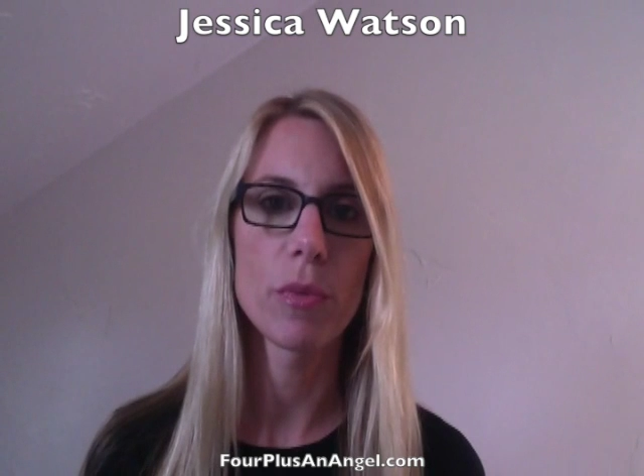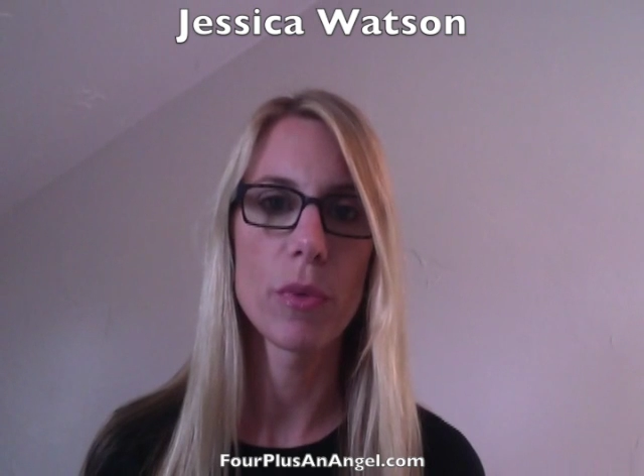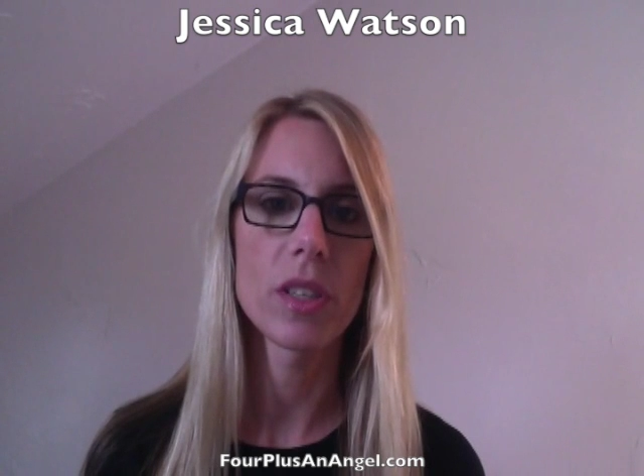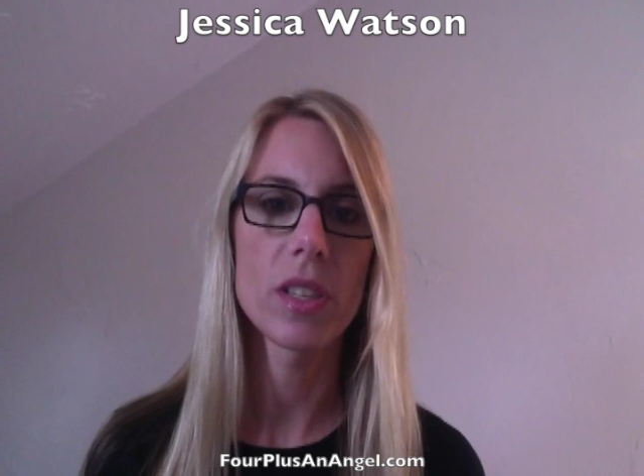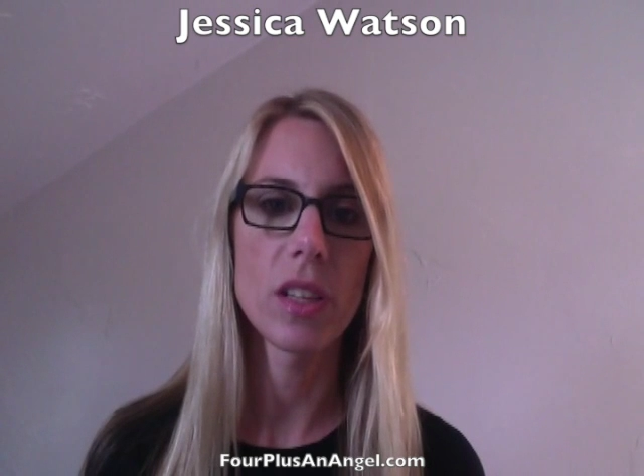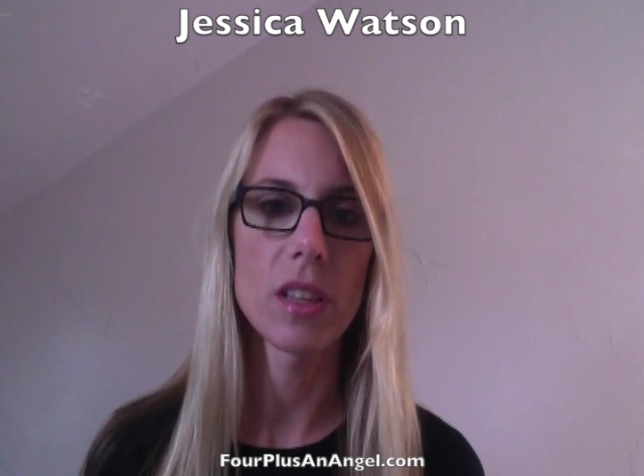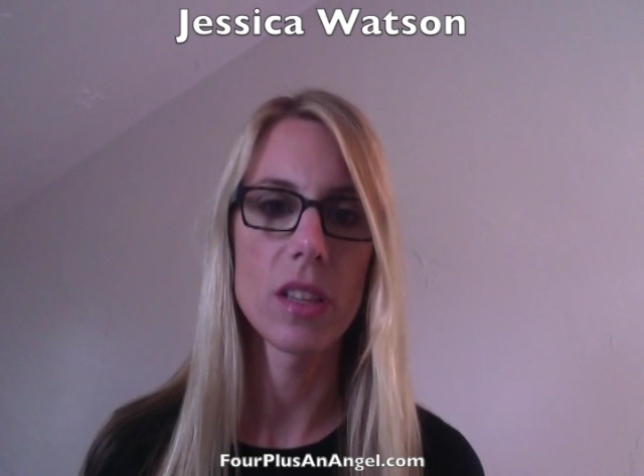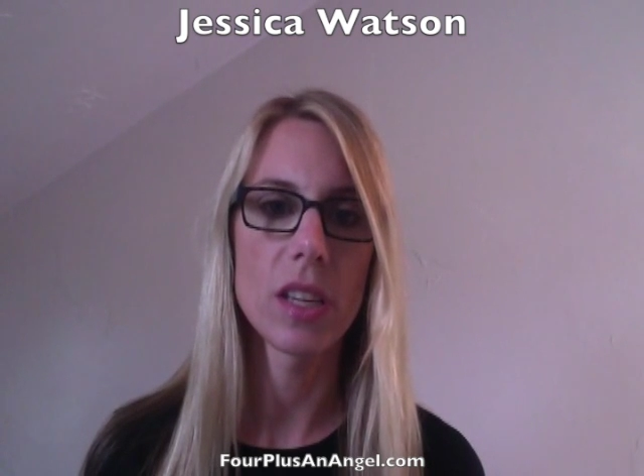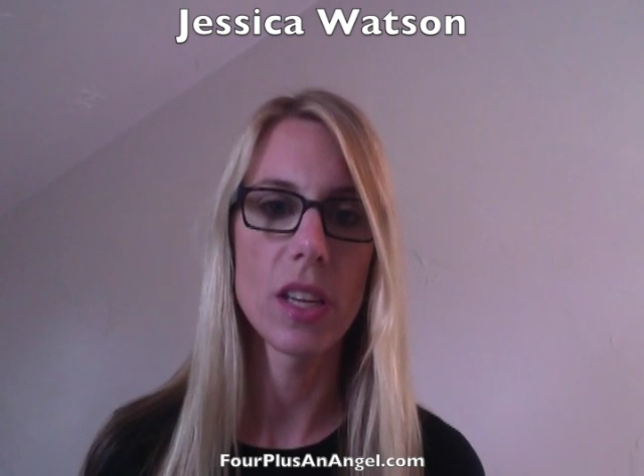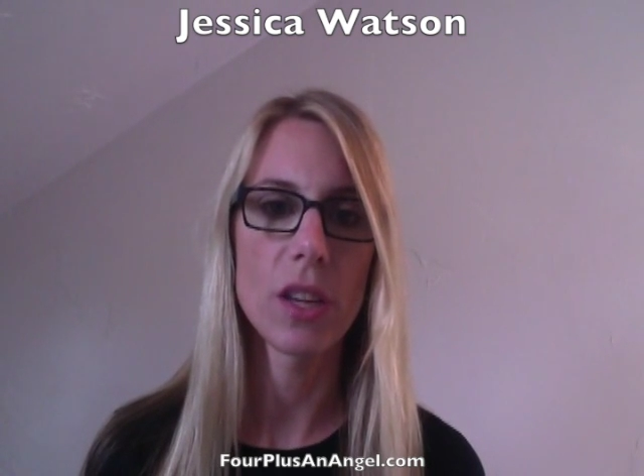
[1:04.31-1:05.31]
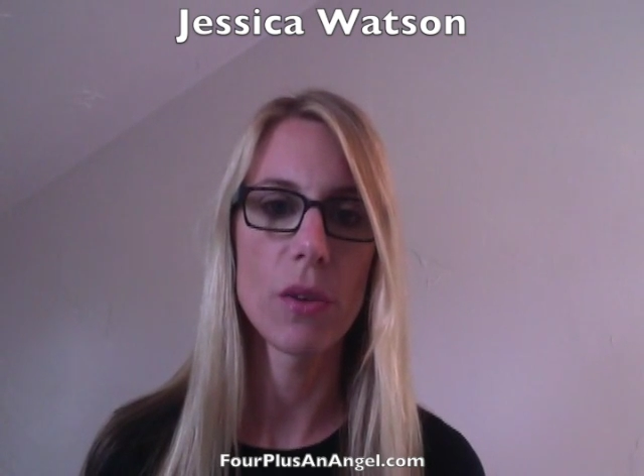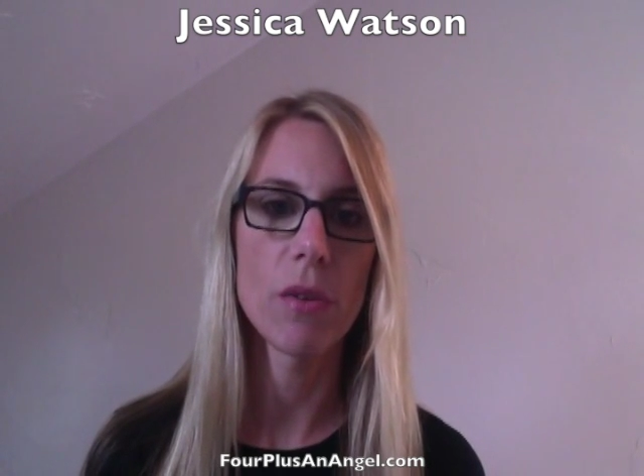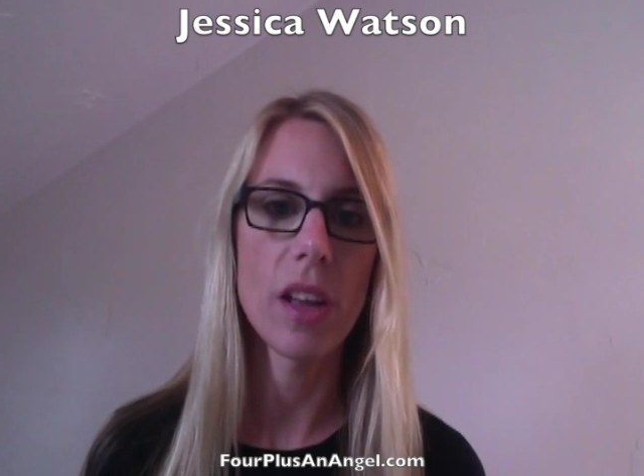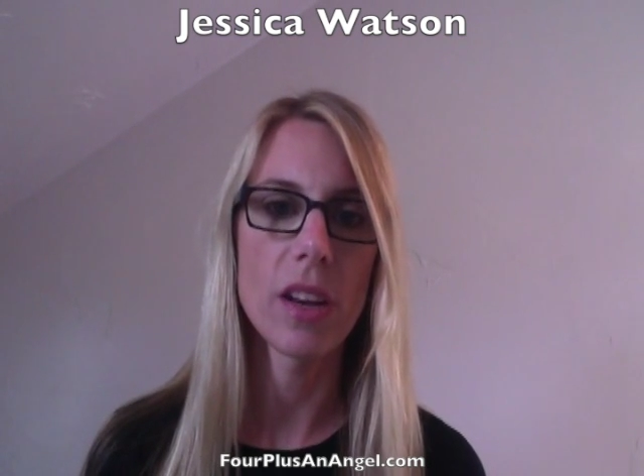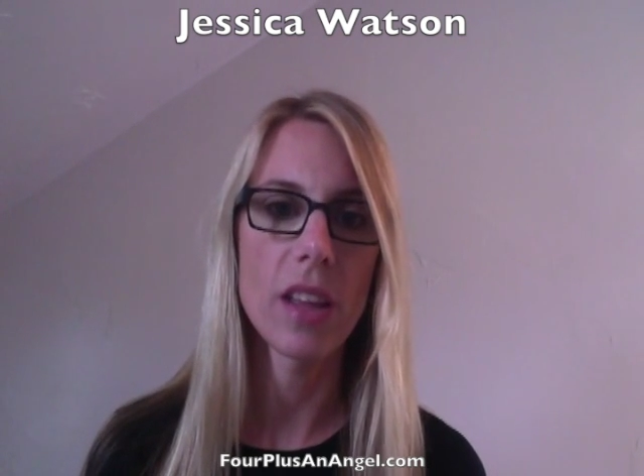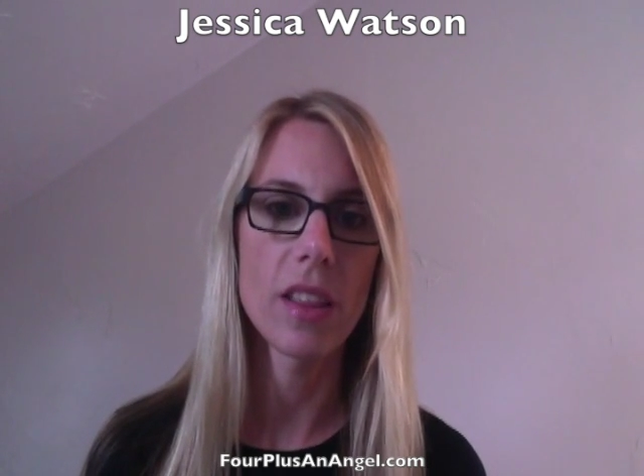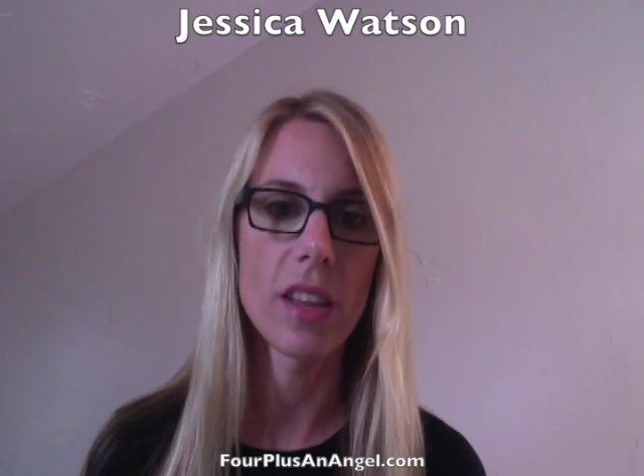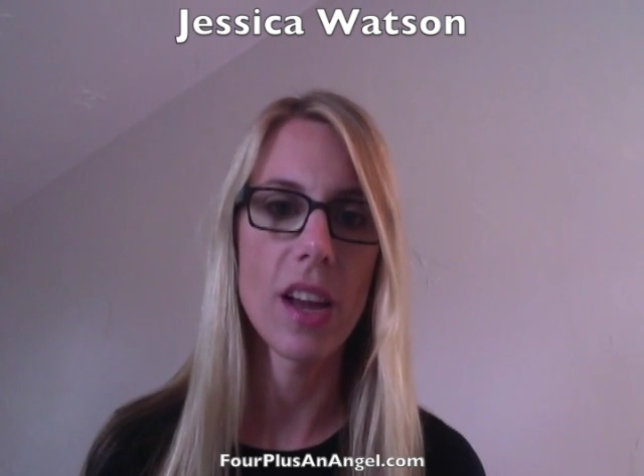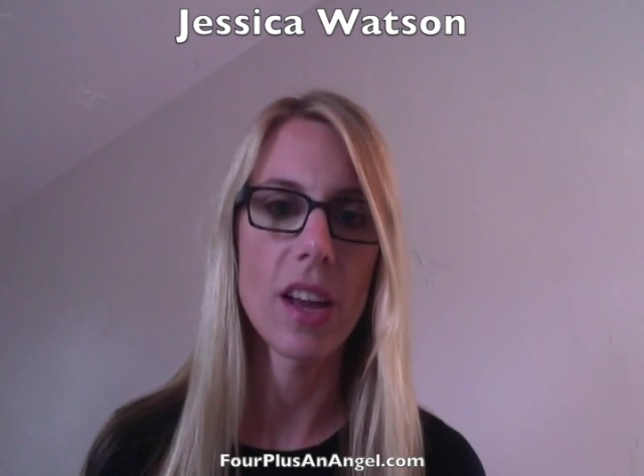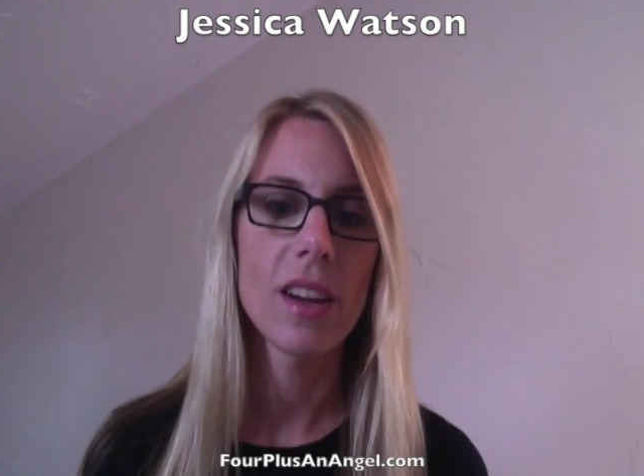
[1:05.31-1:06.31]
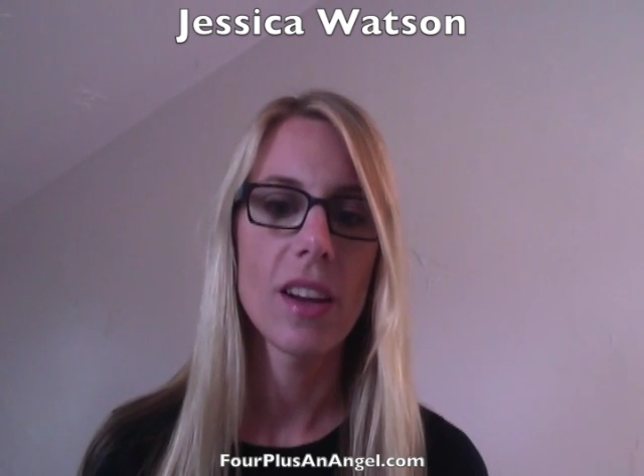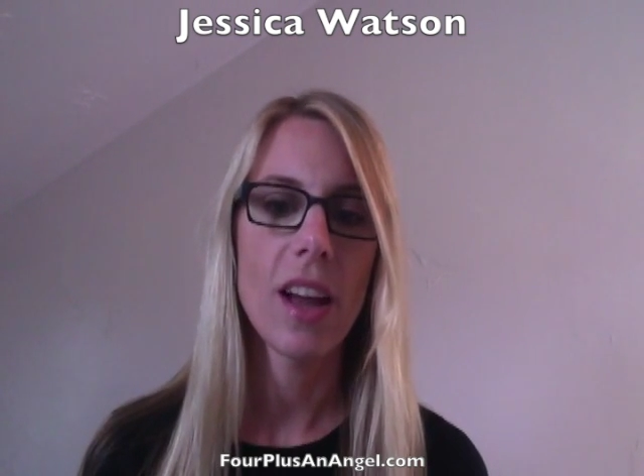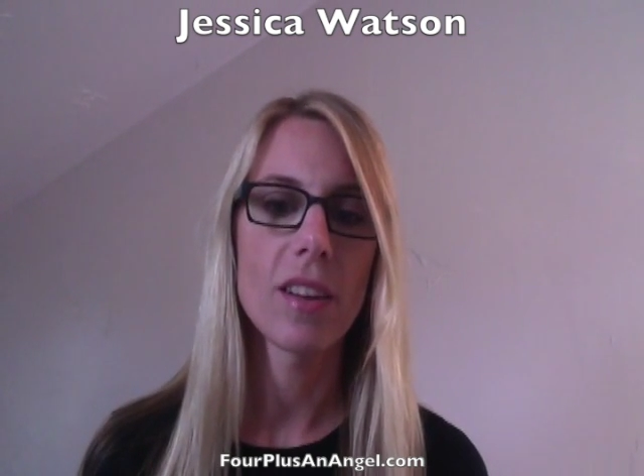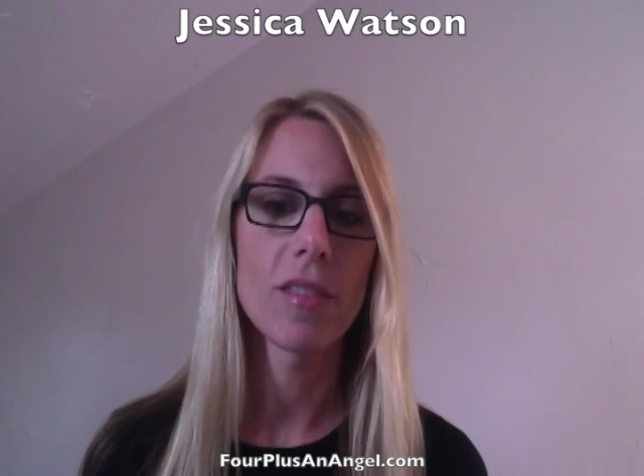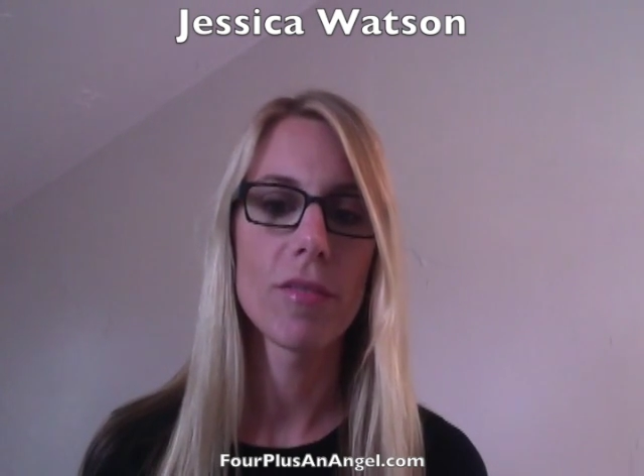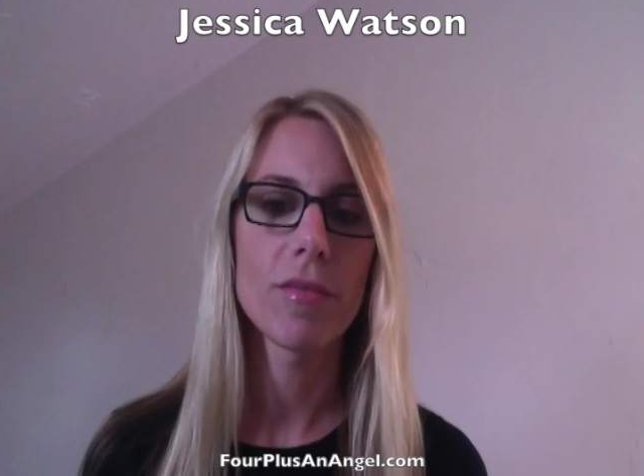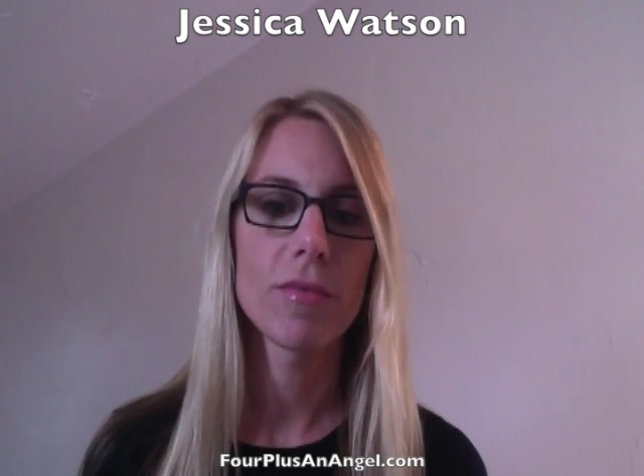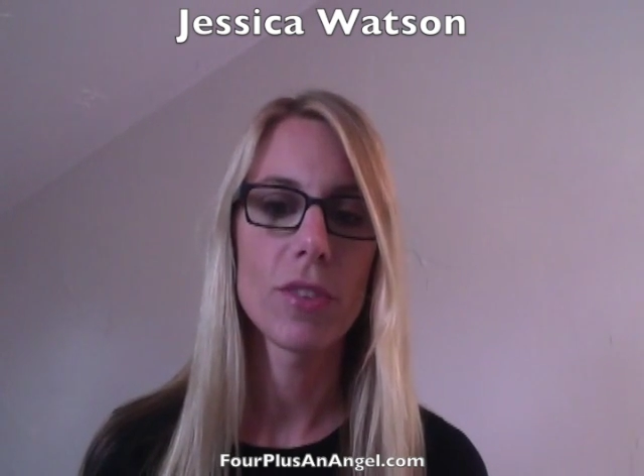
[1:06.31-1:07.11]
were still in the NICU, and I think I kind of